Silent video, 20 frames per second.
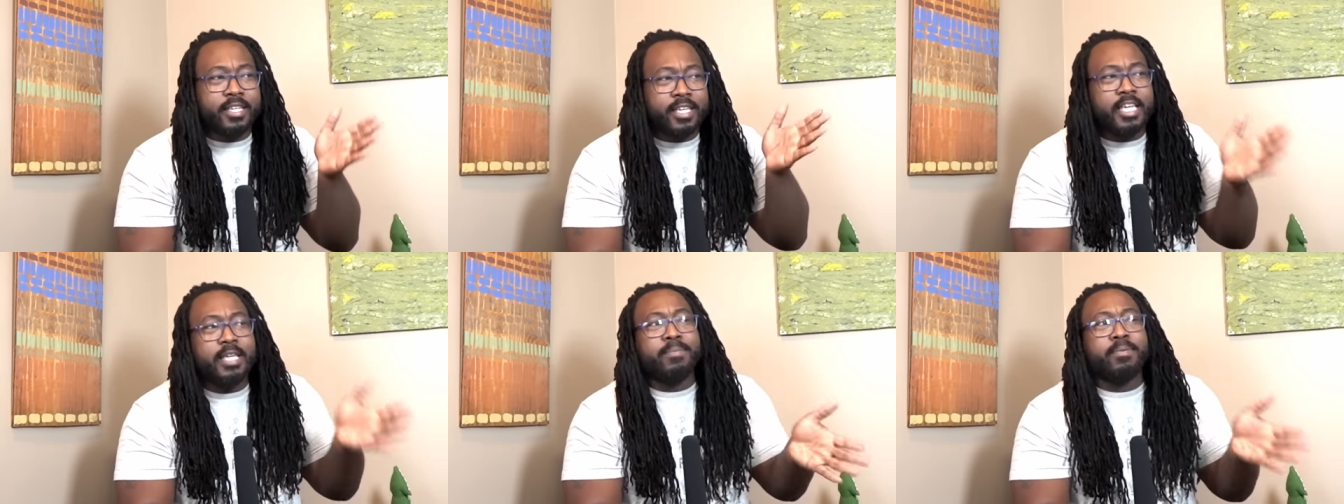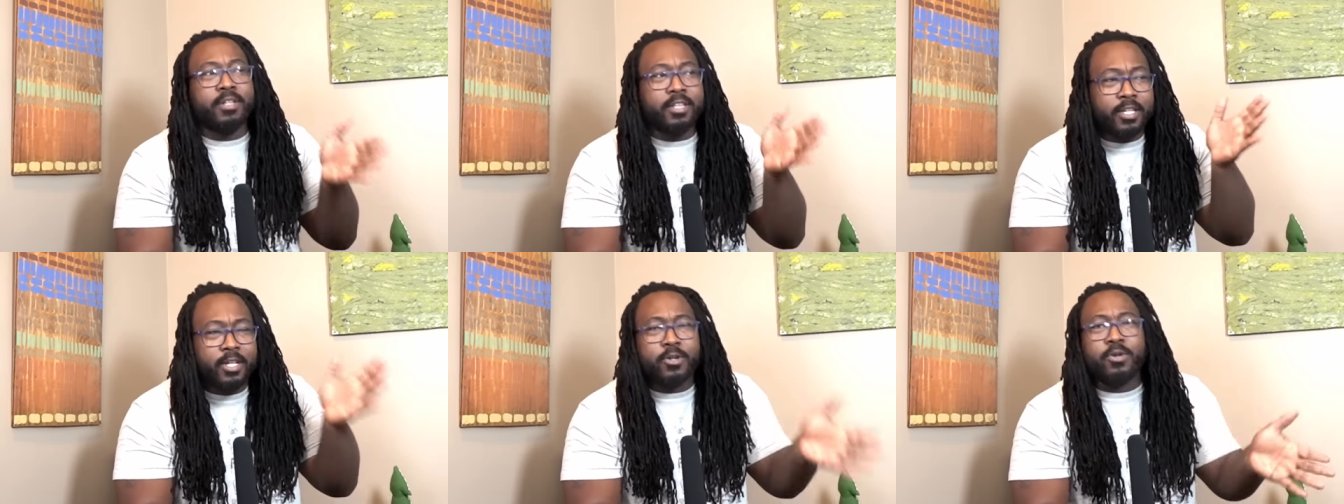keep
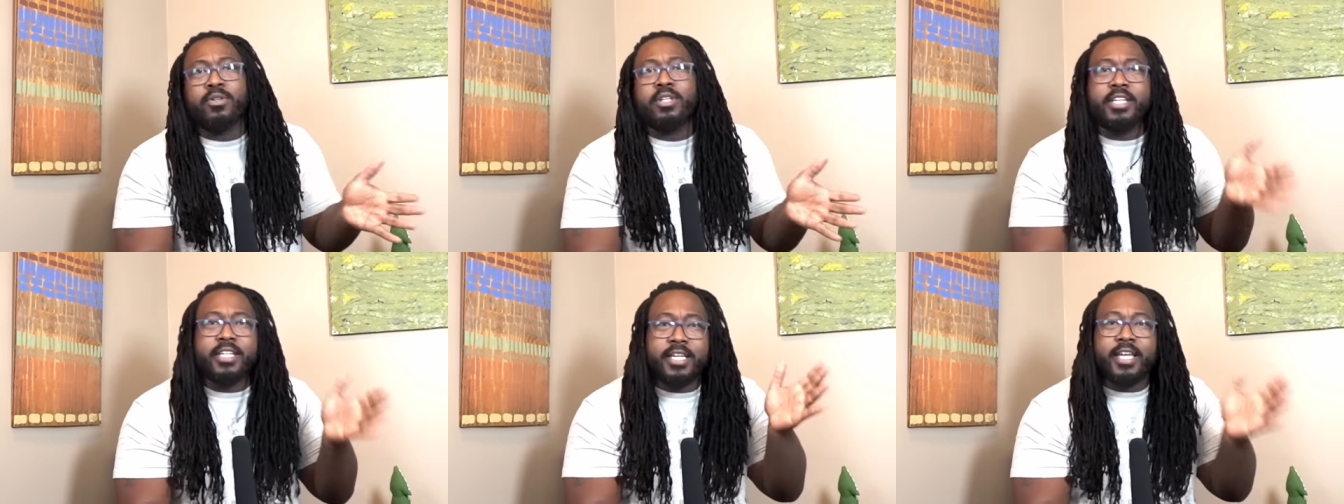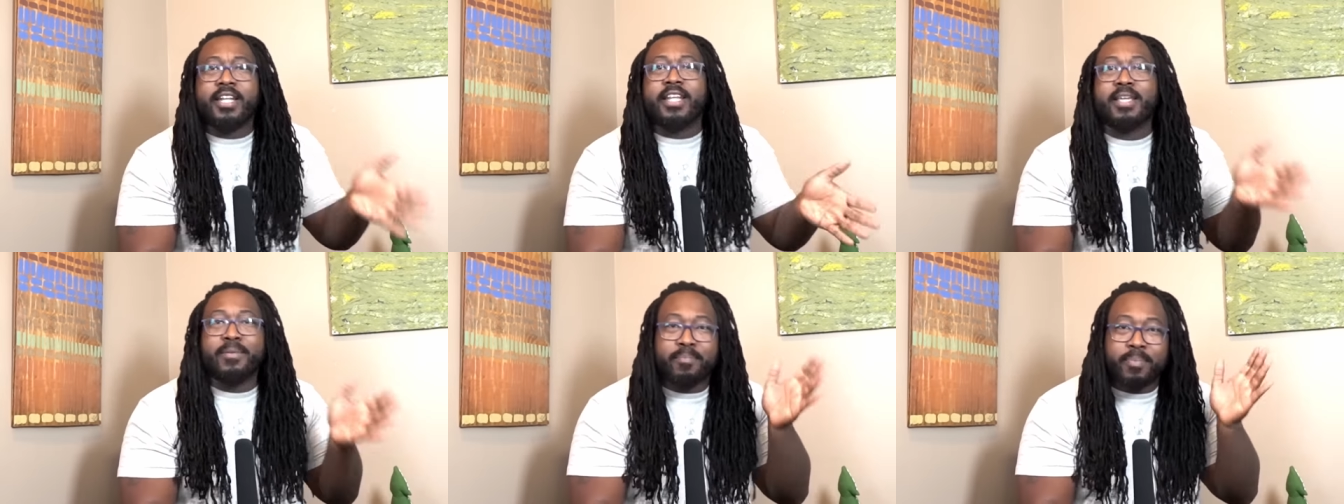literally
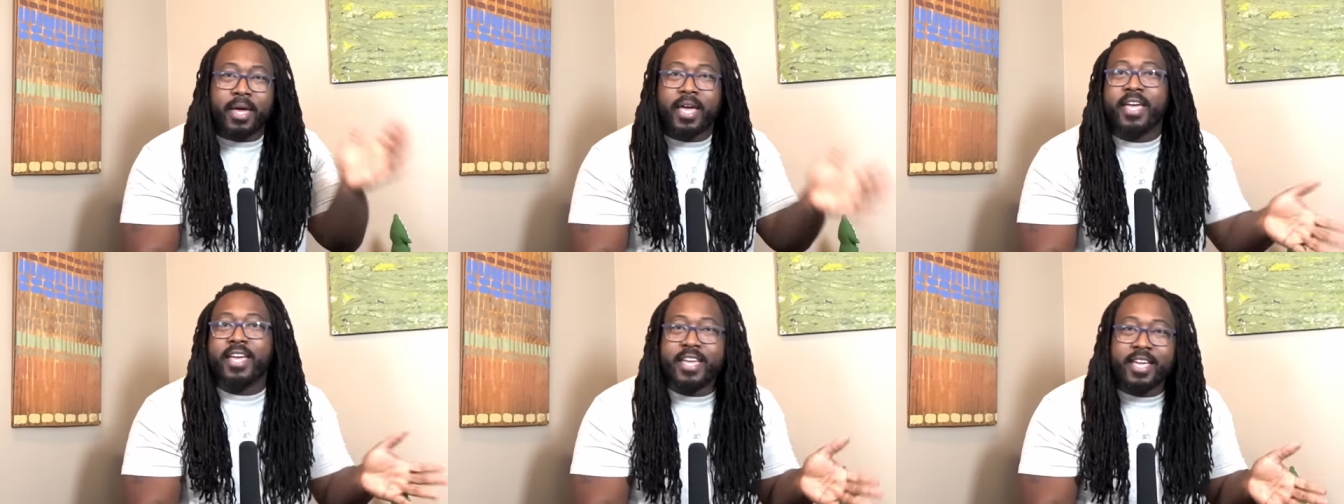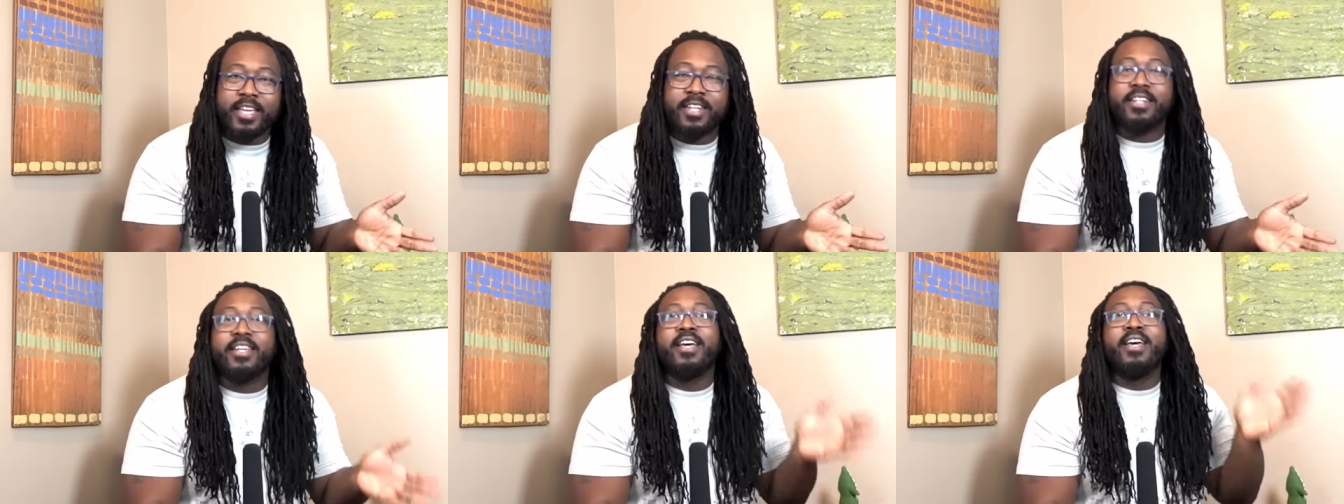getting
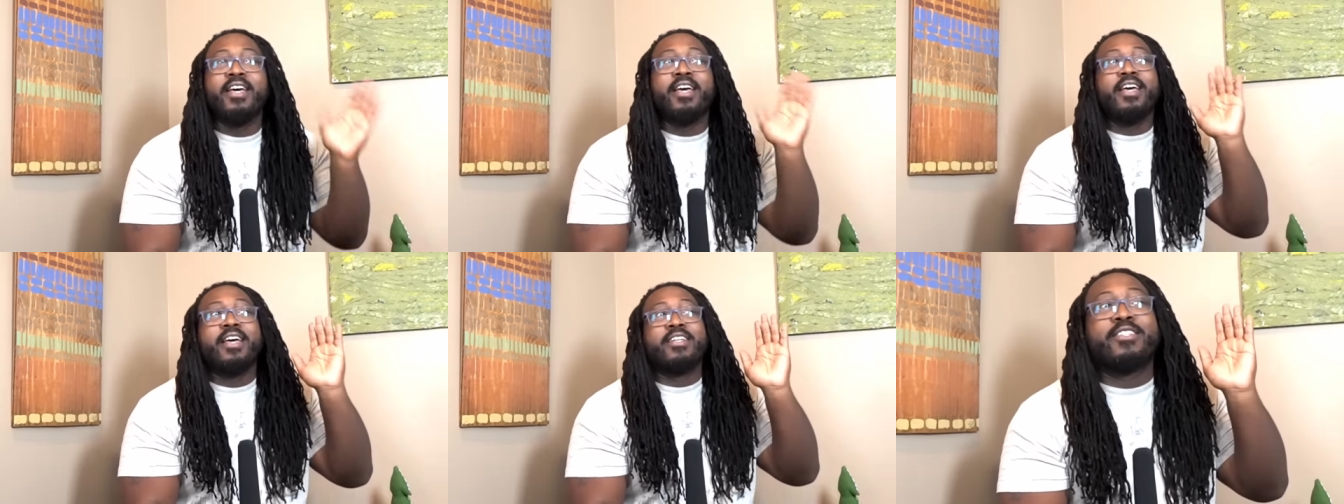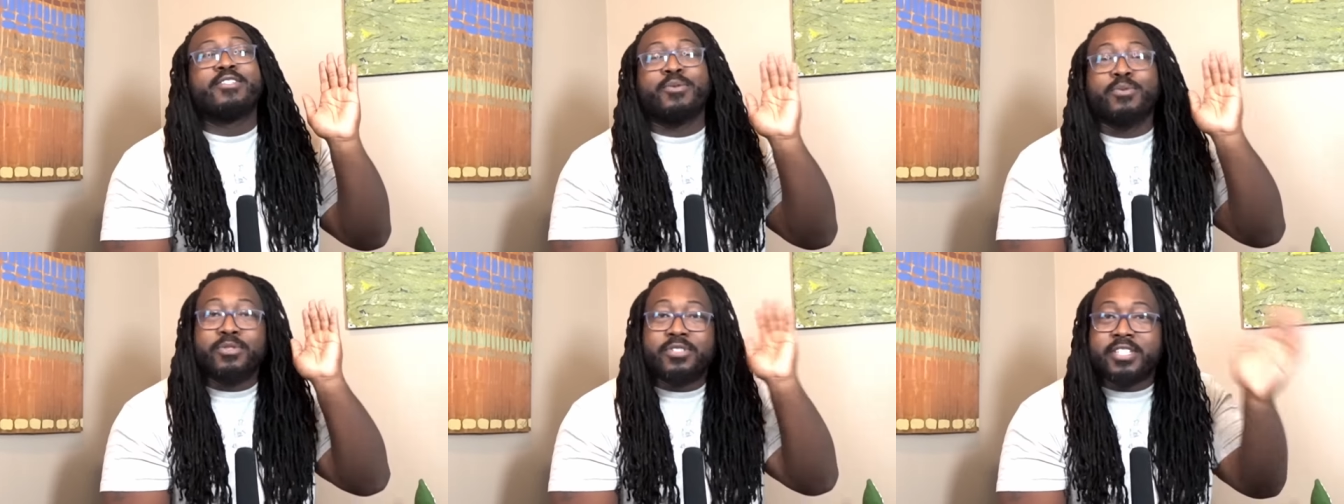paid
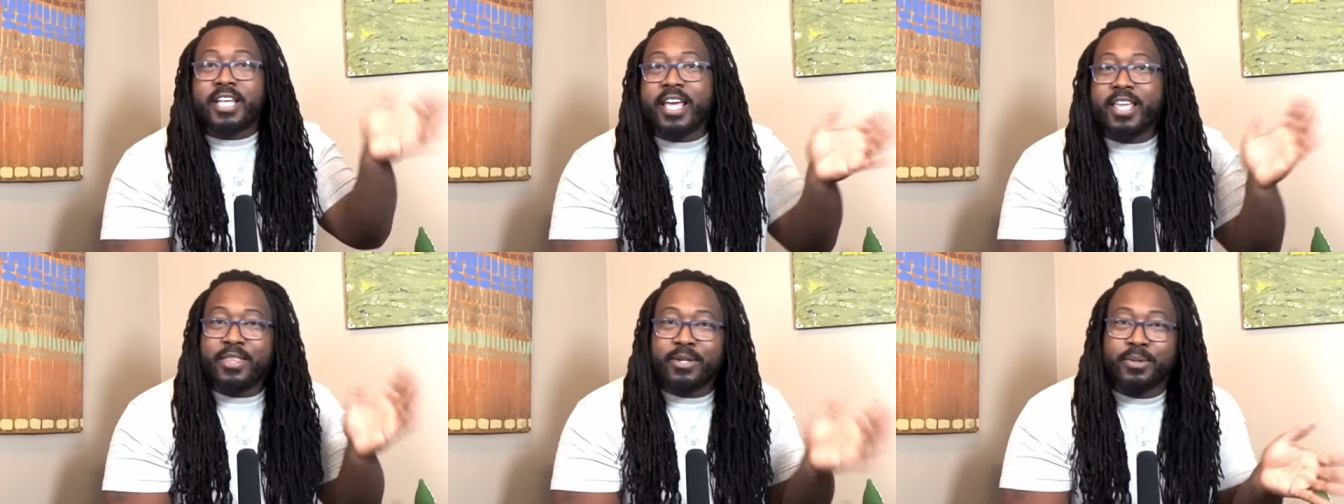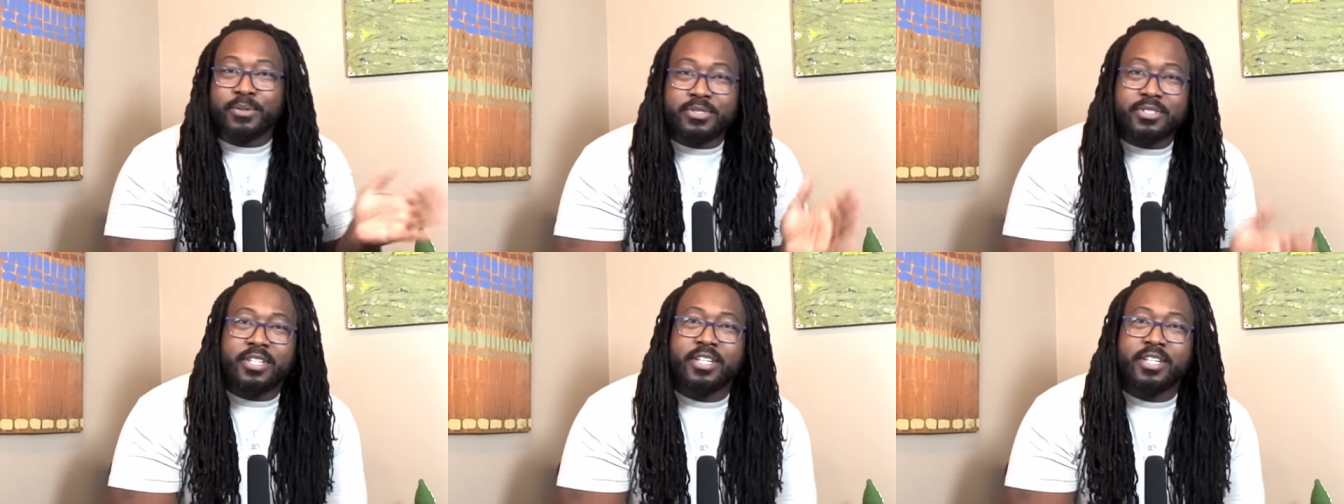to say those